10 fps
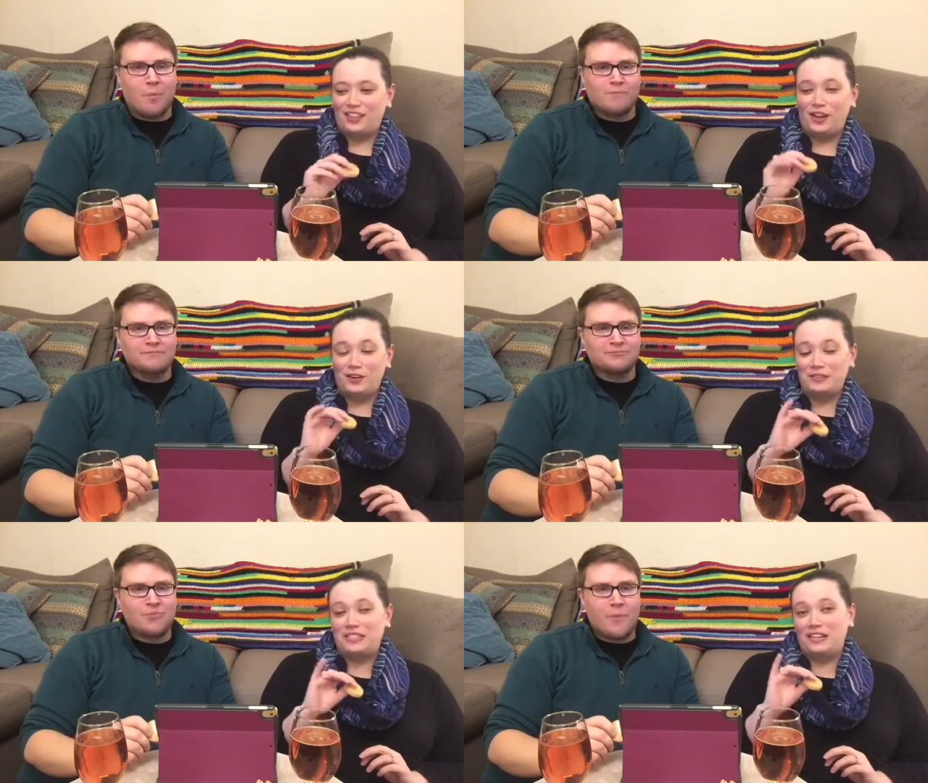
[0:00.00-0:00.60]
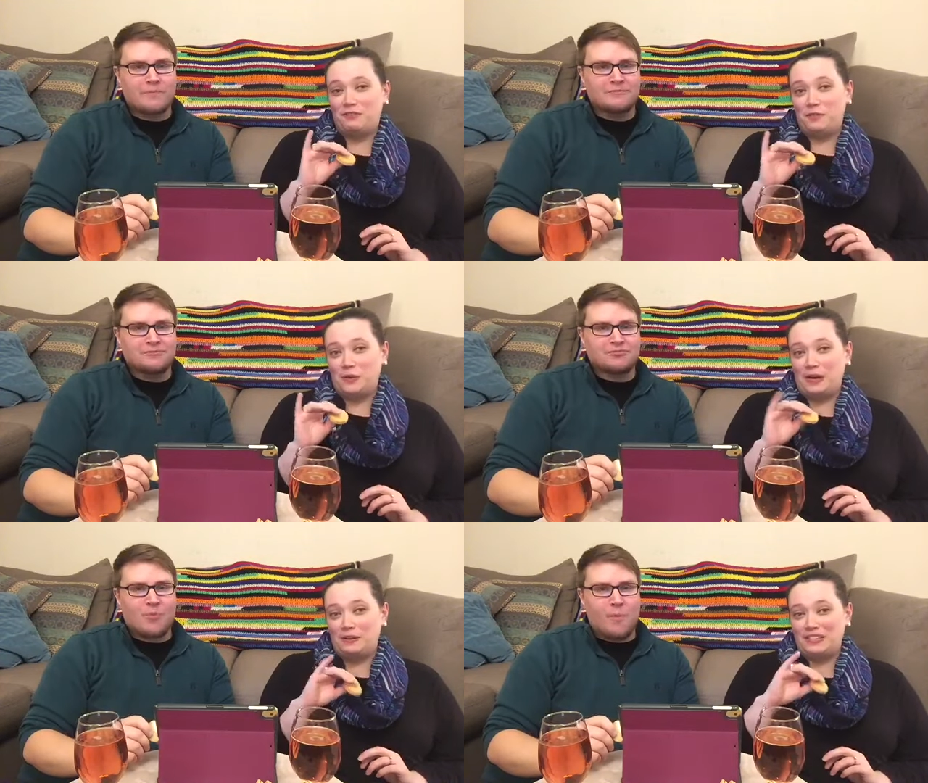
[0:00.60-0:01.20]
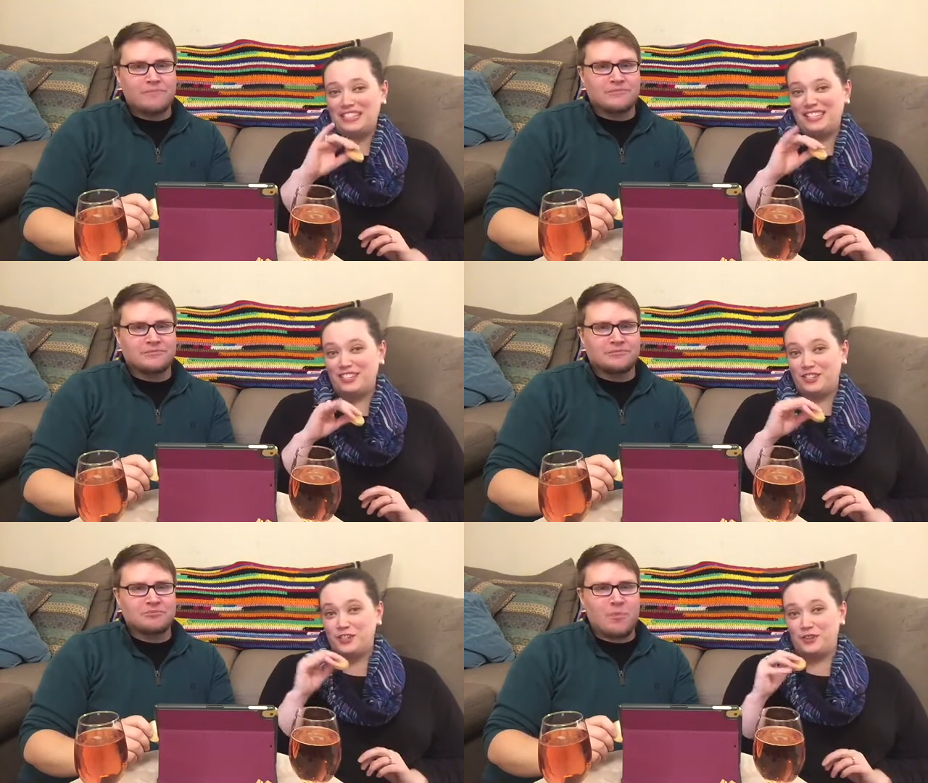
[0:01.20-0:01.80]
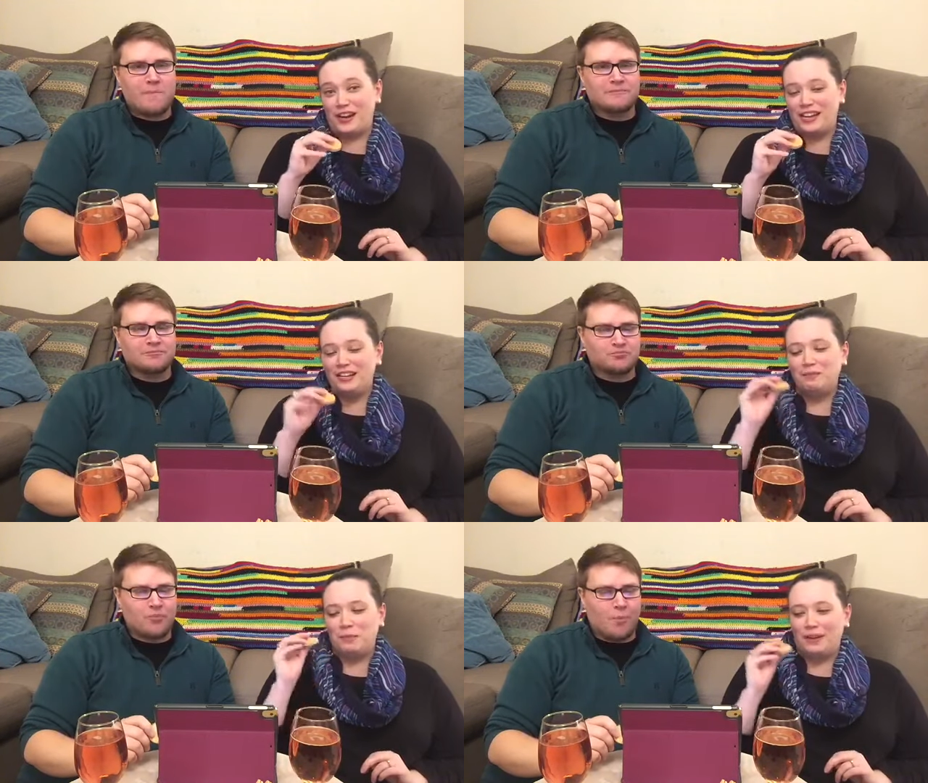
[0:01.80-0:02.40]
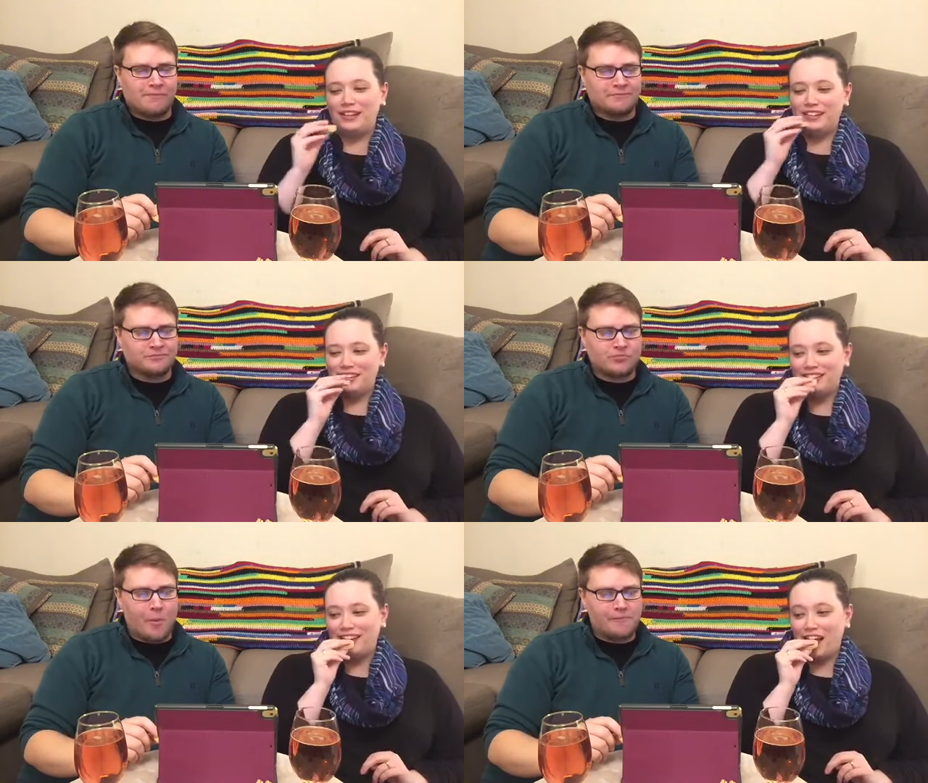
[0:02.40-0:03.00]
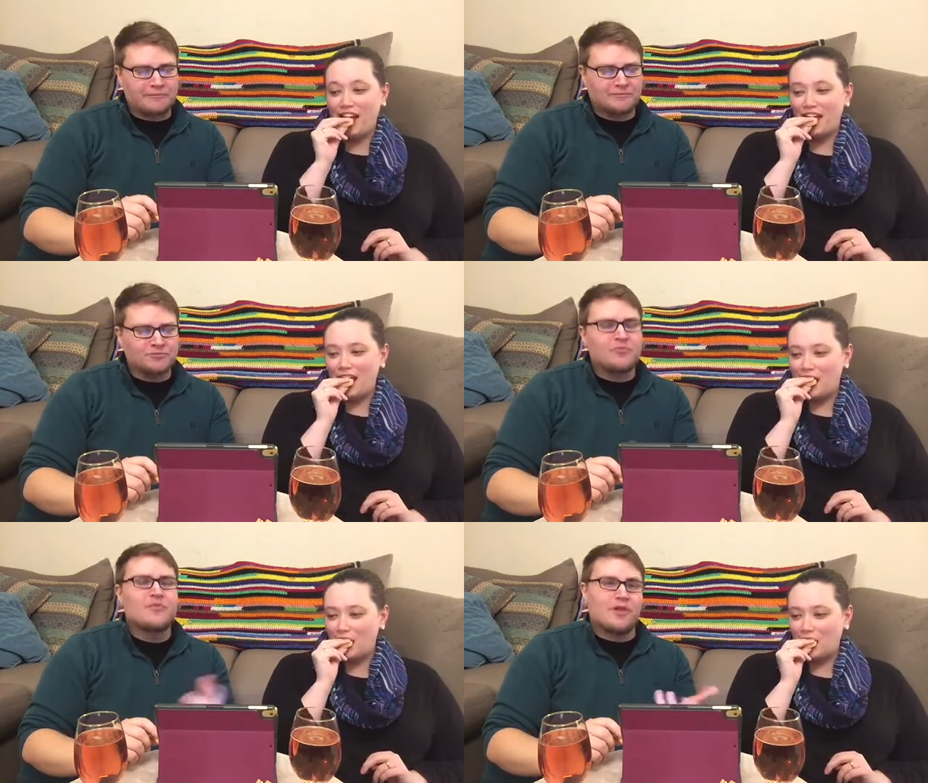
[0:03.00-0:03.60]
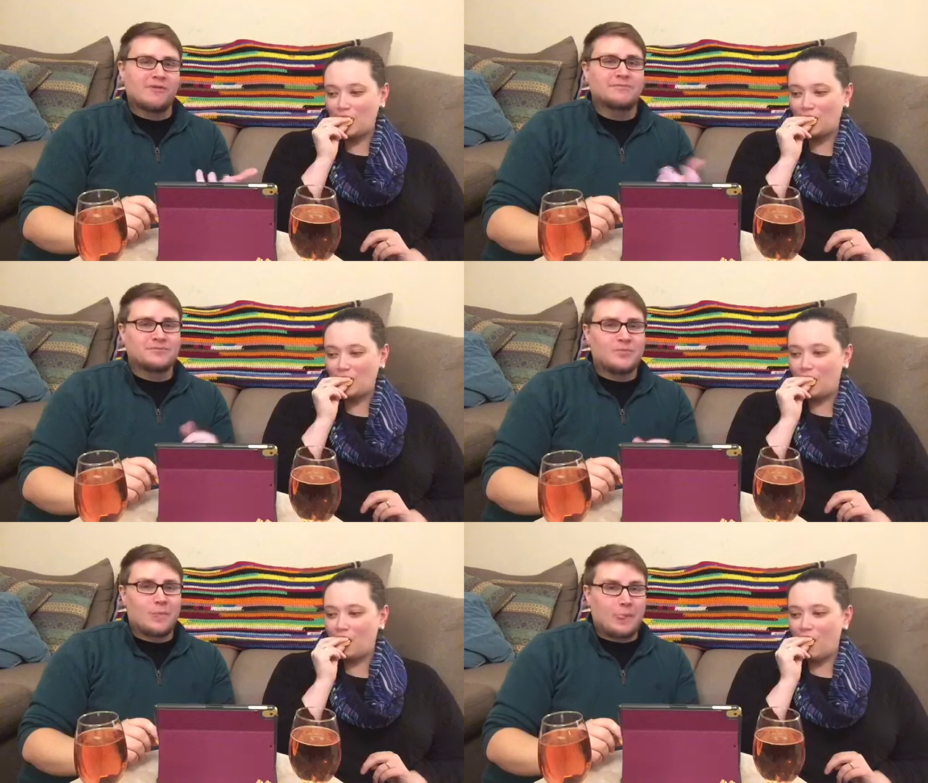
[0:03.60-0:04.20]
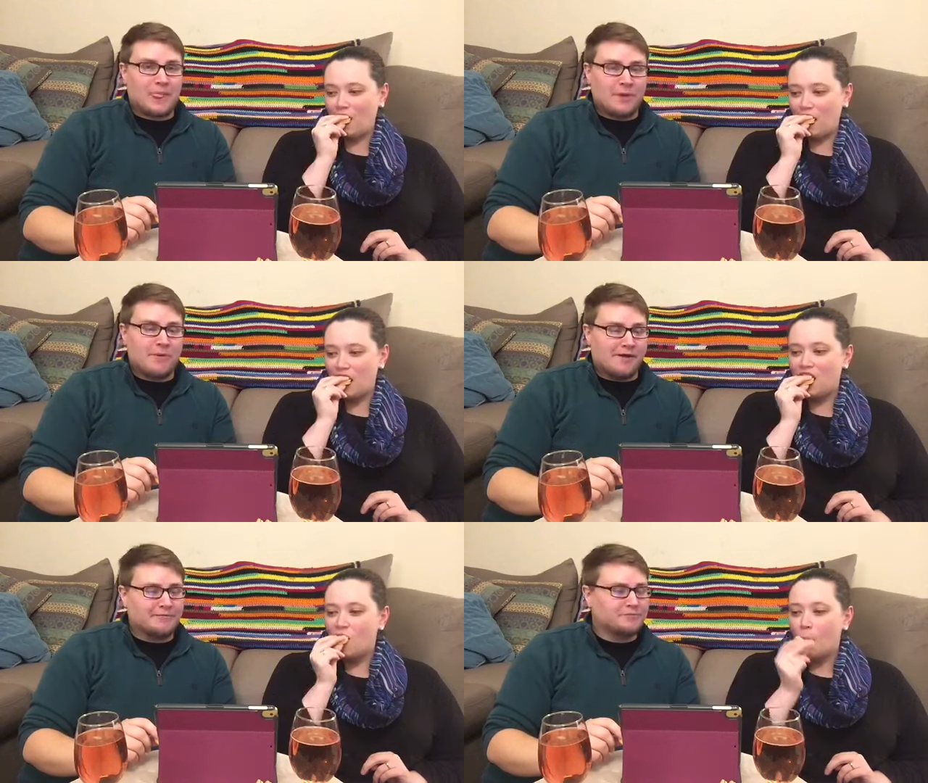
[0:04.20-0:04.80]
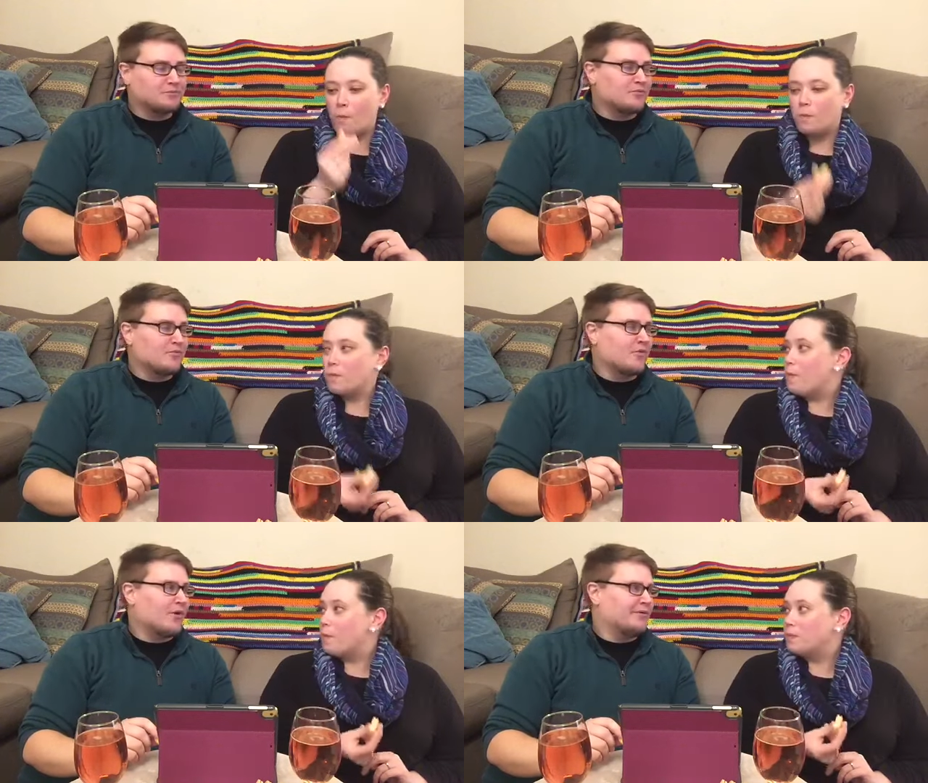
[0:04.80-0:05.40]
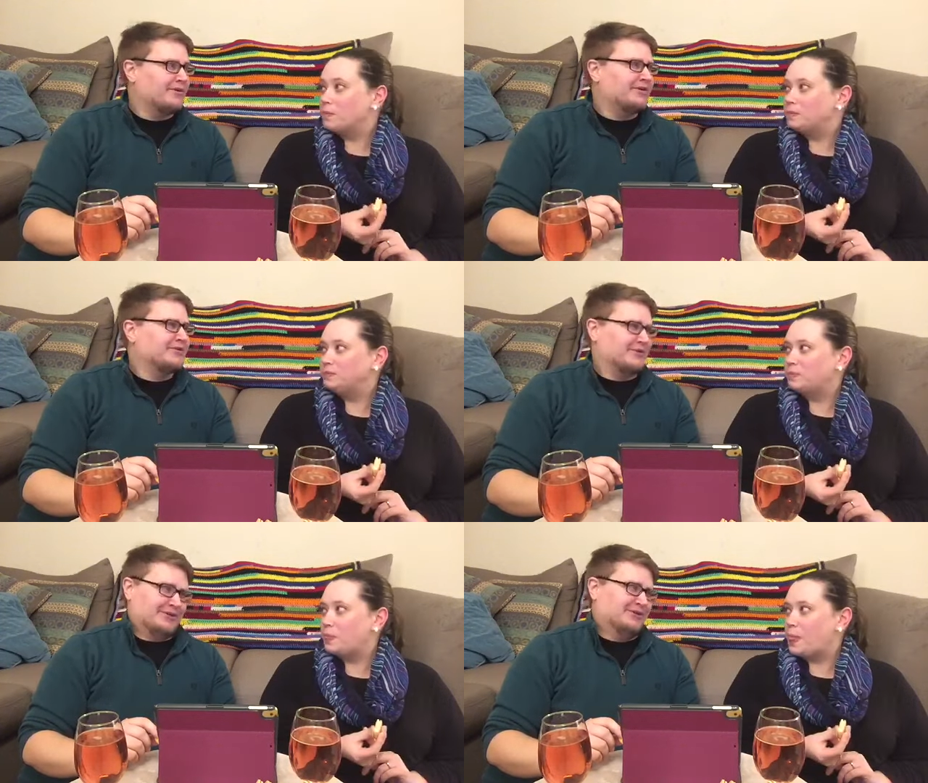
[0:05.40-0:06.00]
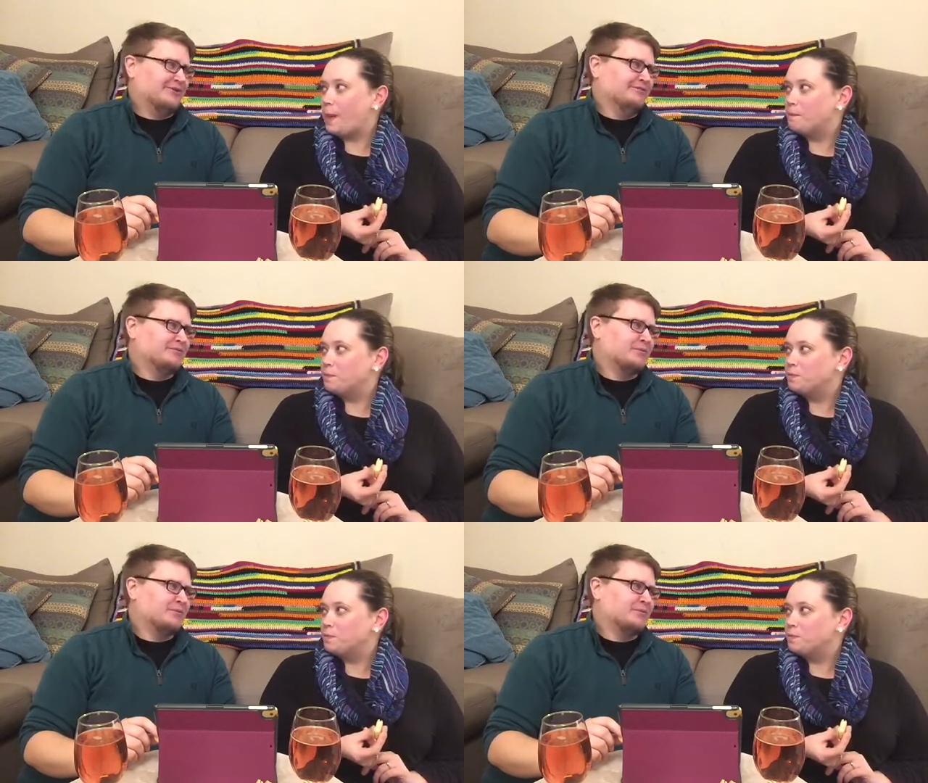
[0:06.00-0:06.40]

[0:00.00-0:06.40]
Speaker 1: thought it said four hours straight, but yeah.
Speaker 2: But what was yours?